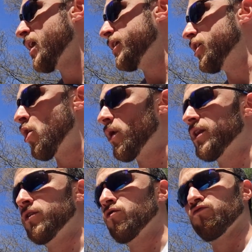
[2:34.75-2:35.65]

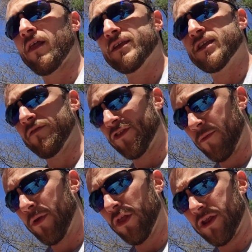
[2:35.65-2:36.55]
in relative
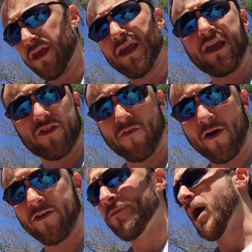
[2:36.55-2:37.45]
stability as
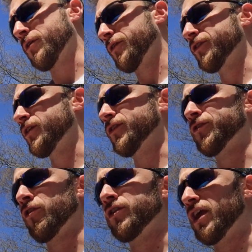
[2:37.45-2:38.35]
far as Modern is concerned,